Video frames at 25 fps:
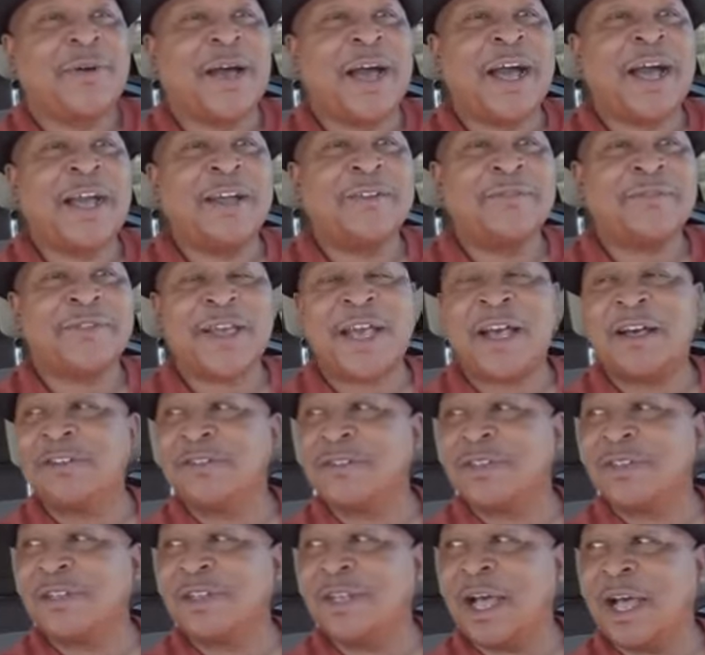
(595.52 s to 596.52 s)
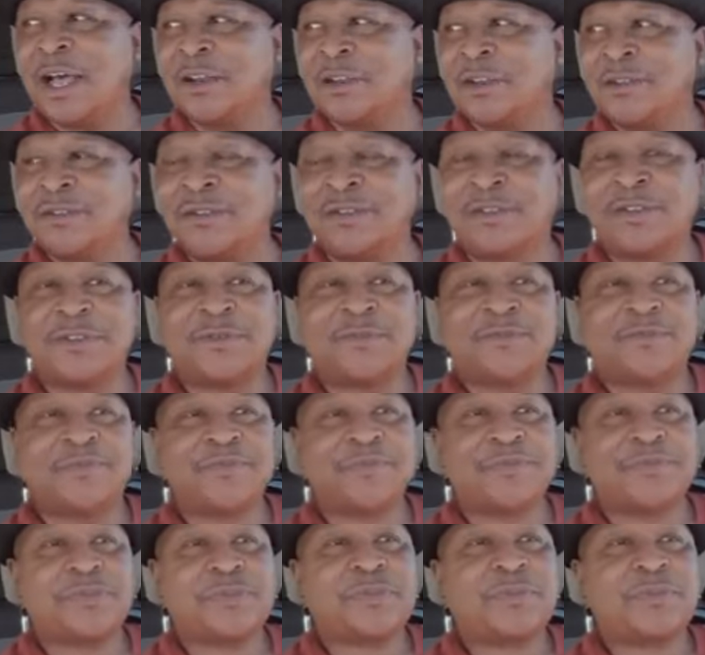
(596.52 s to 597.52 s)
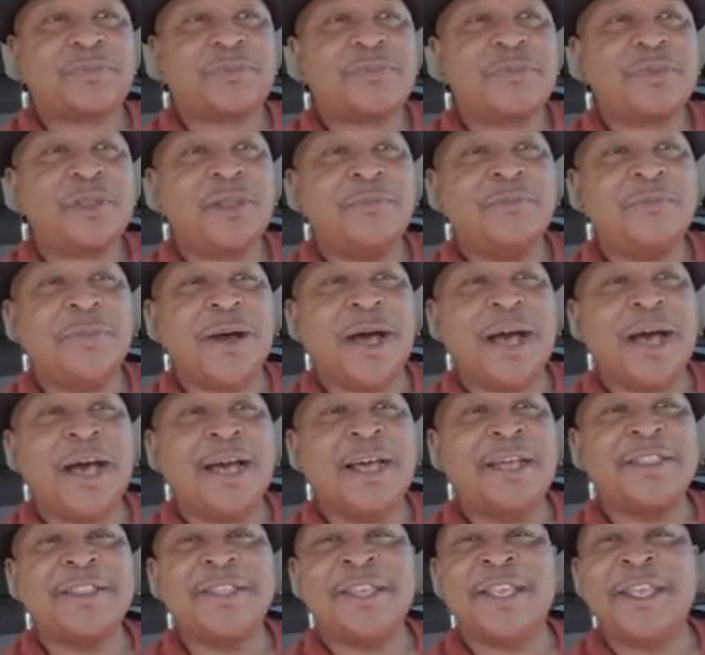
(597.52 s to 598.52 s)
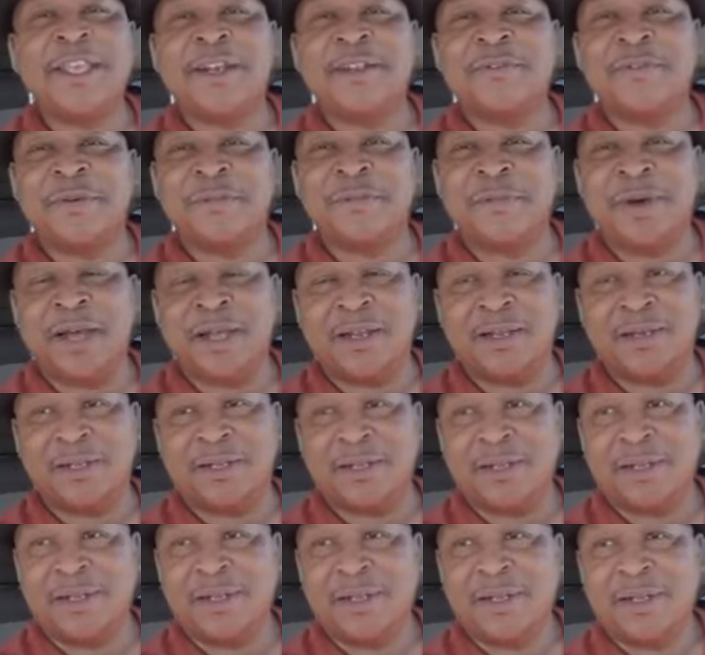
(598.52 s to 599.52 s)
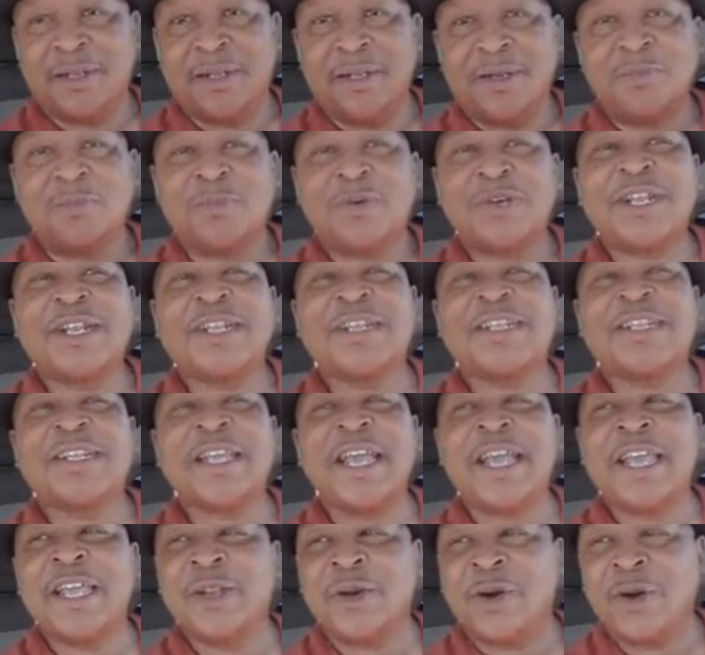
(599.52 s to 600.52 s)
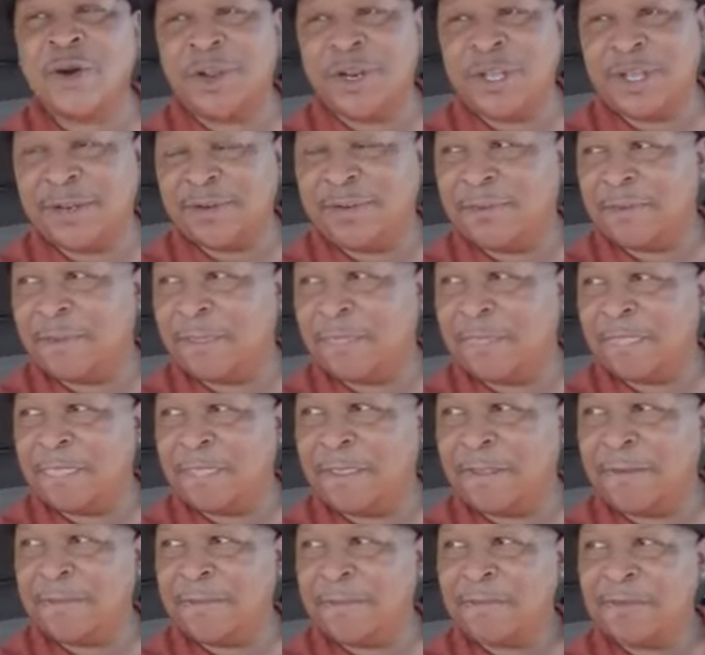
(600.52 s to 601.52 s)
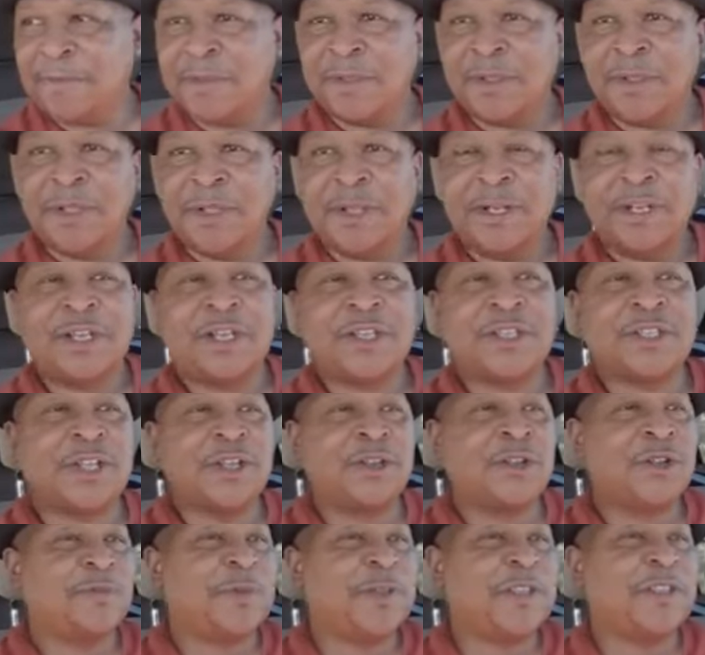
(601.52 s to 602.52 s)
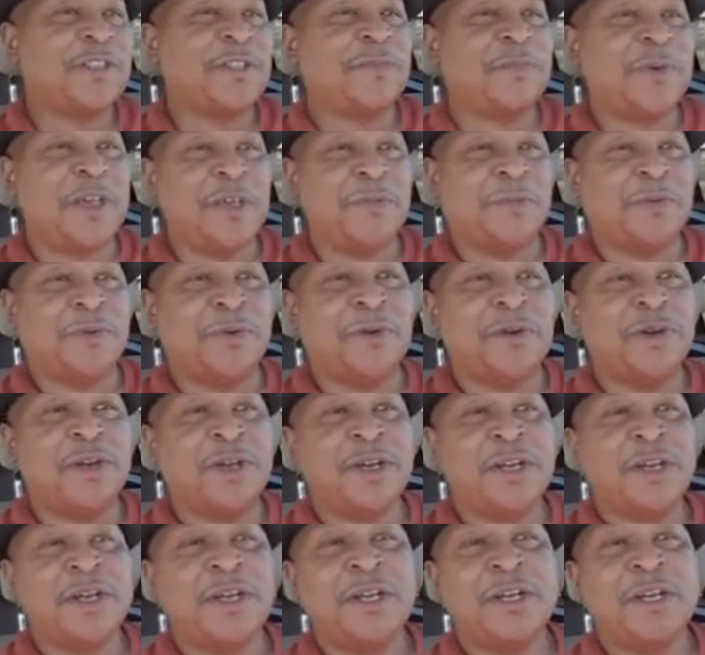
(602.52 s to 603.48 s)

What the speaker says: $5,000, by the end of the month. Put a date on it. Just a little piece of paper.